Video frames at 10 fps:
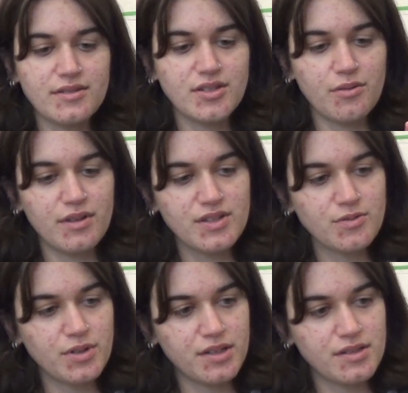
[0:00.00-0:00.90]
So this
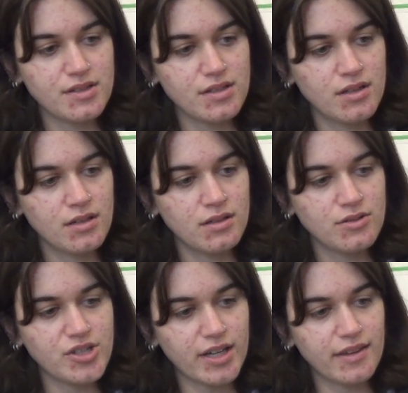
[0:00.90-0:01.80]
was,
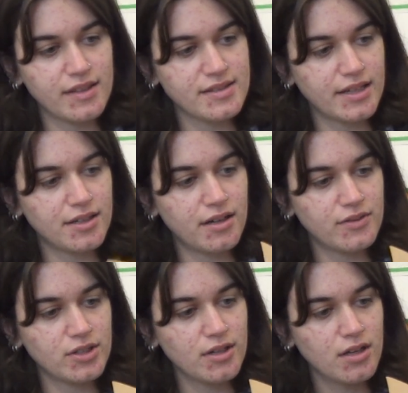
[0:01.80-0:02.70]
checking the inside
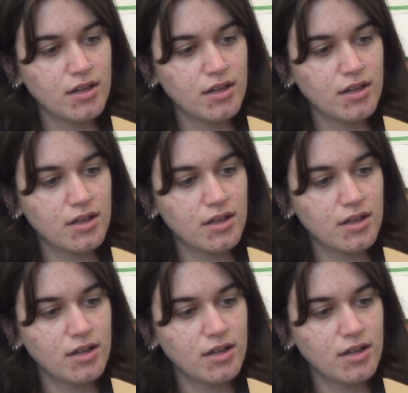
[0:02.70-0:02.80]
cover,